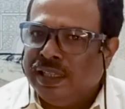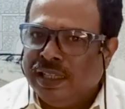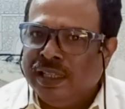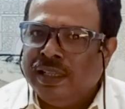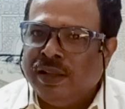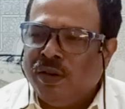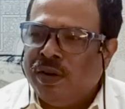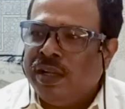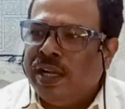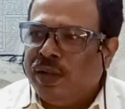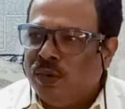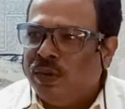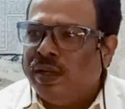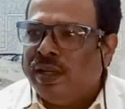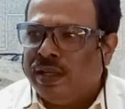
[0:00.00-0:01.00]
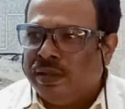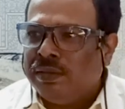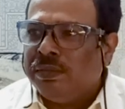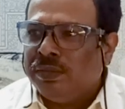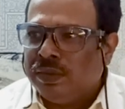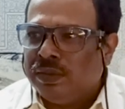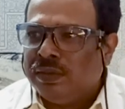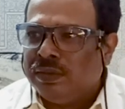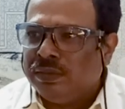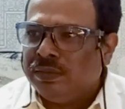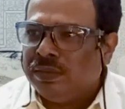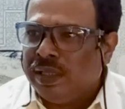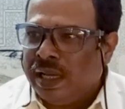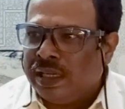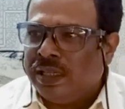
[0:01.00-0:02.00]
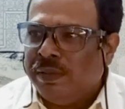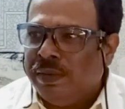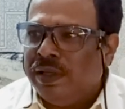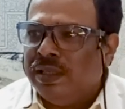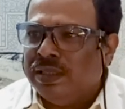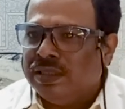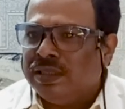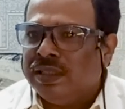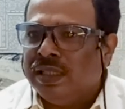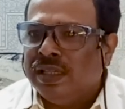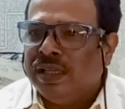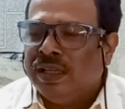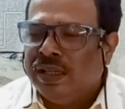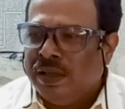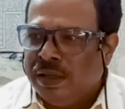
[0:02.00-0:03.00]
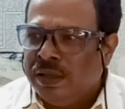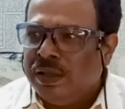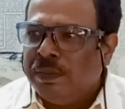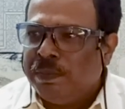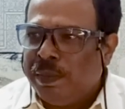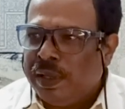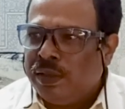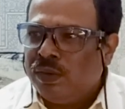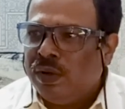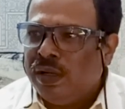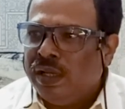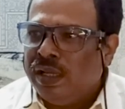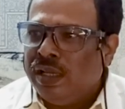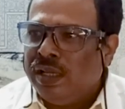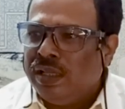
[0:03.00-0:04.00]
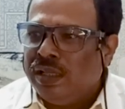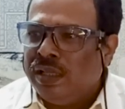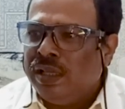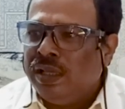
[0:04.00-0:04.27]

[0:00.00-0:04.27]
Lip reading: in our day-to-day activities. Particularly